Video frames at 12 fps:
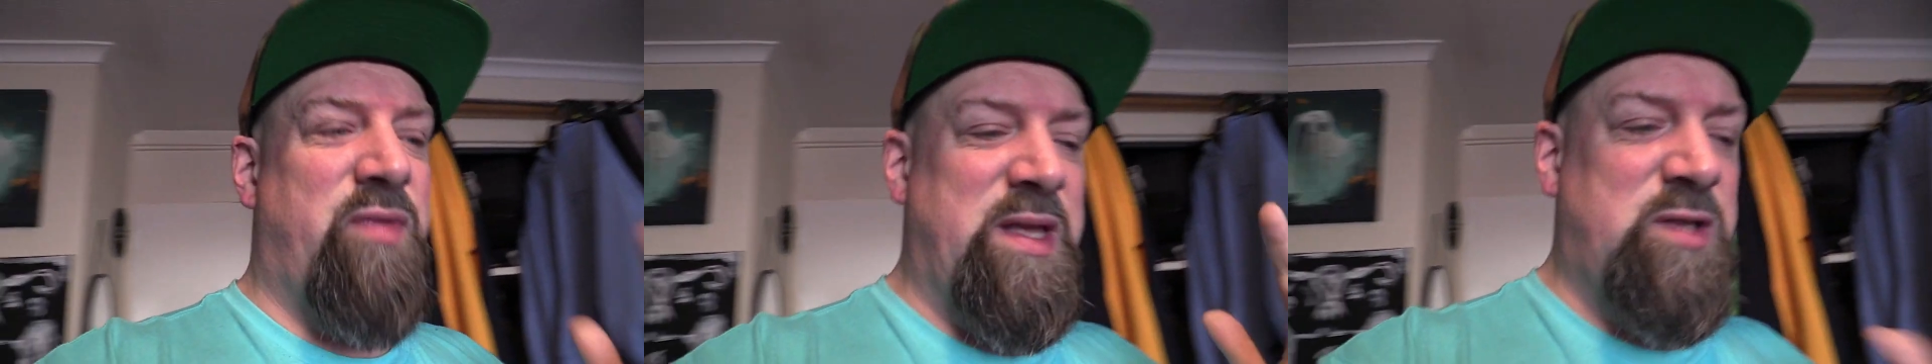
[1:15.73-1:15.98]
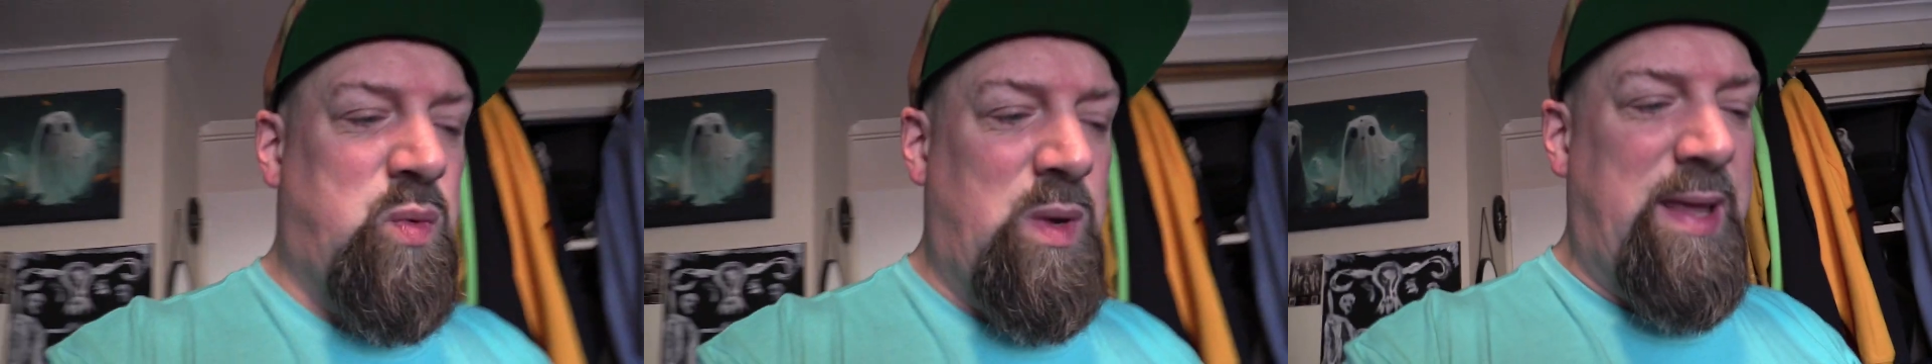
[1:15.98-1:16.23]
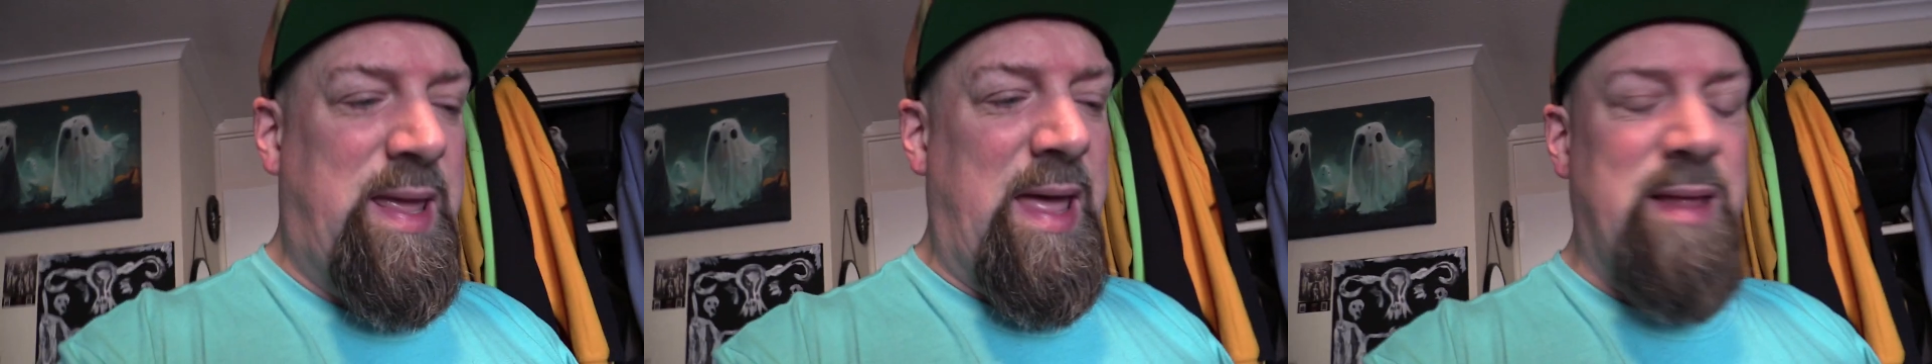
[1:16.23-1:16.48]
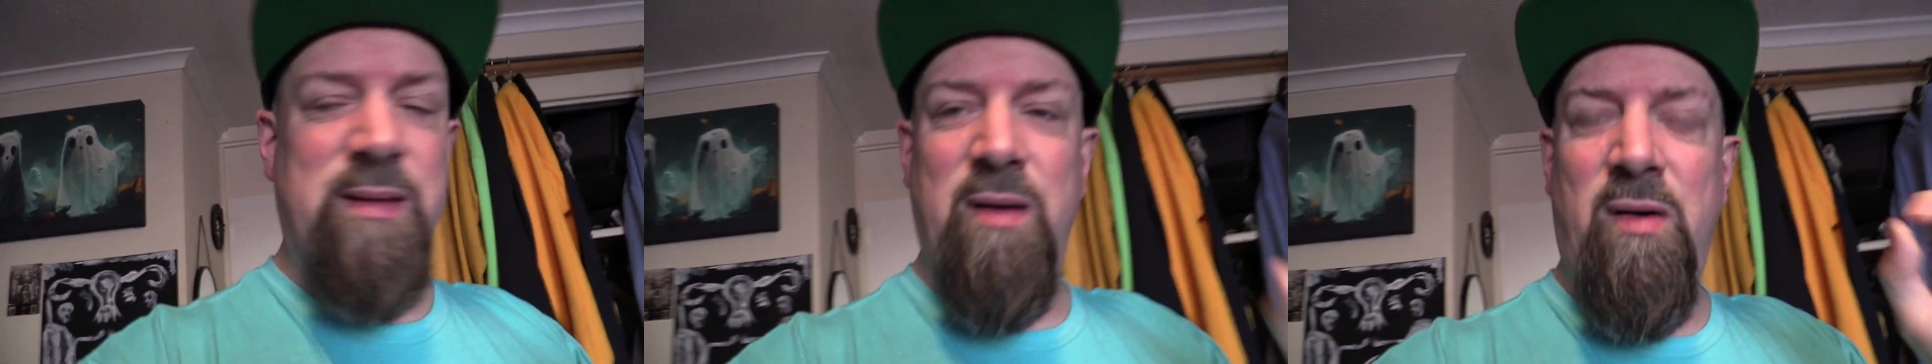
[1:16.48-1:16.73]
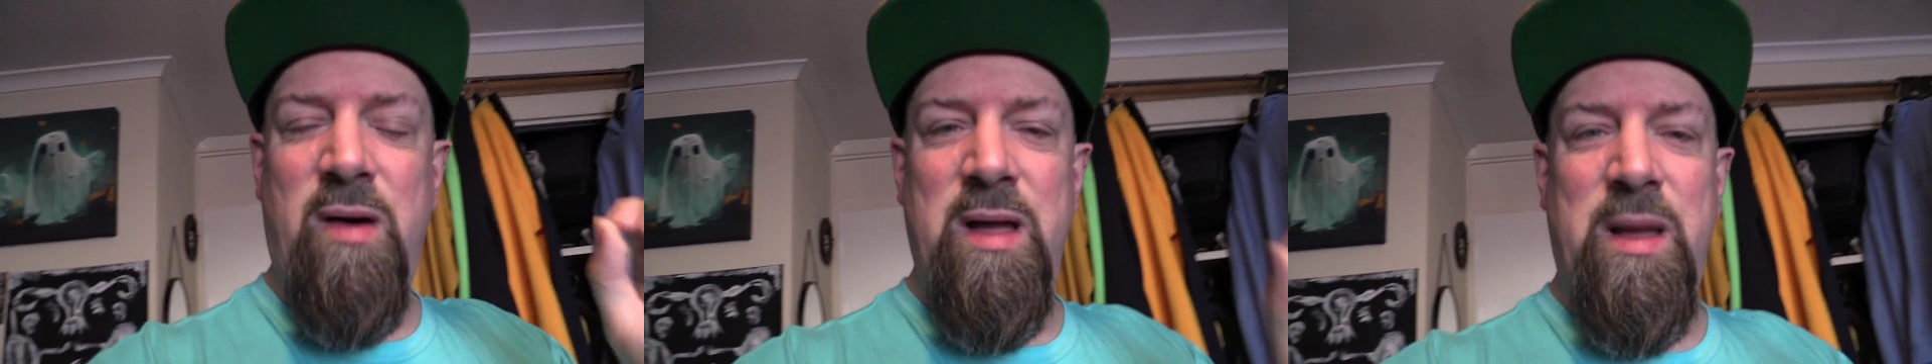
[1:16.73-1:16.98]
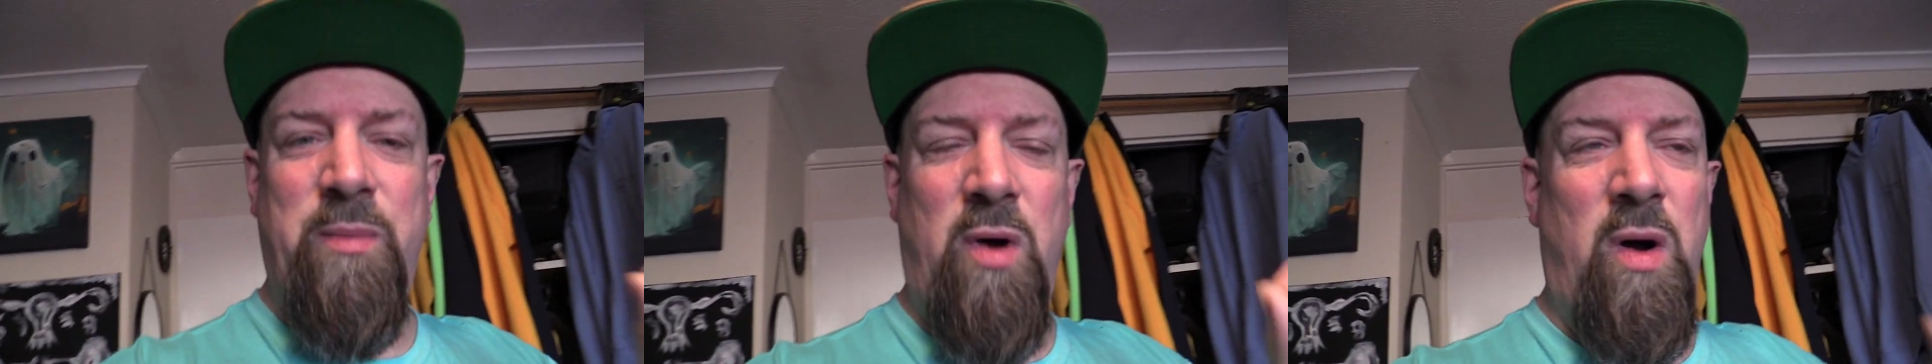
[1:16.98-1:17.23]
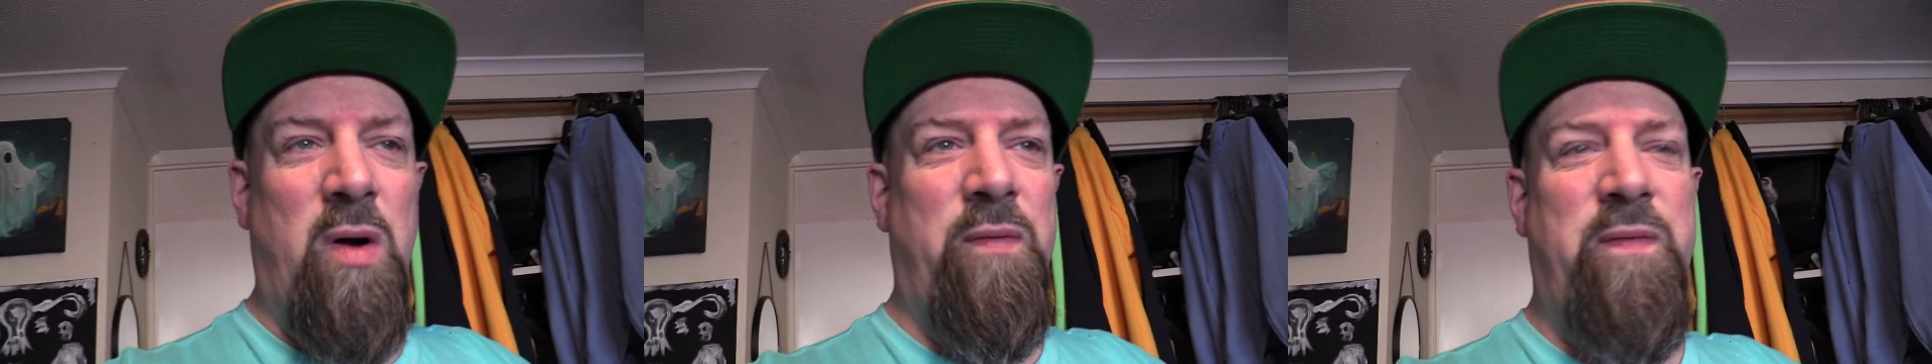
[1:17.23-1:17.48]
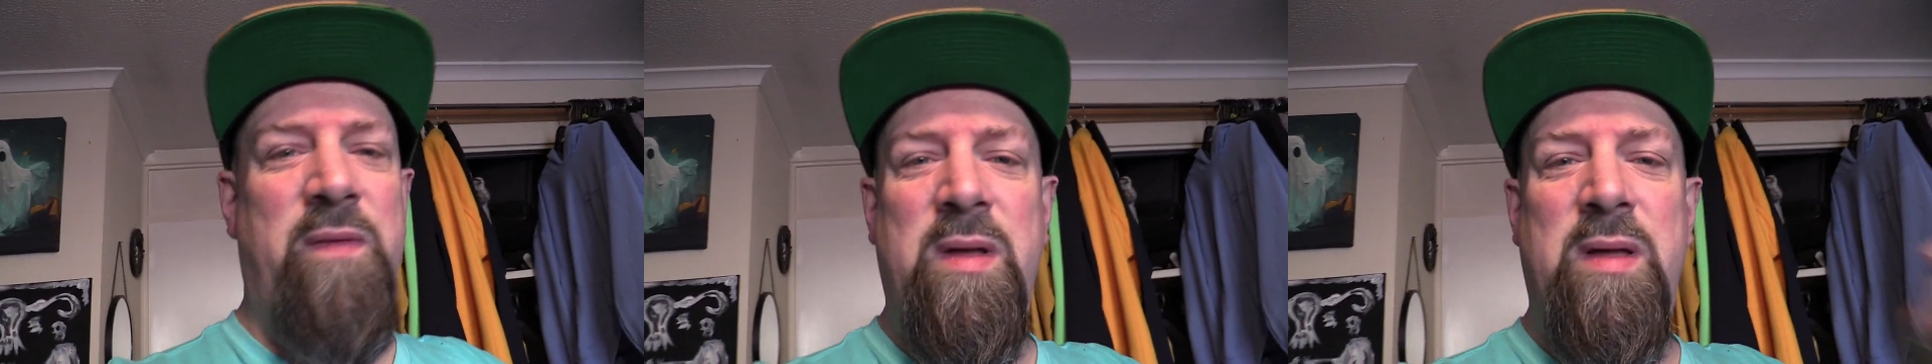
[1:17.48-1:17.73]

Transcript: This weekend, I am off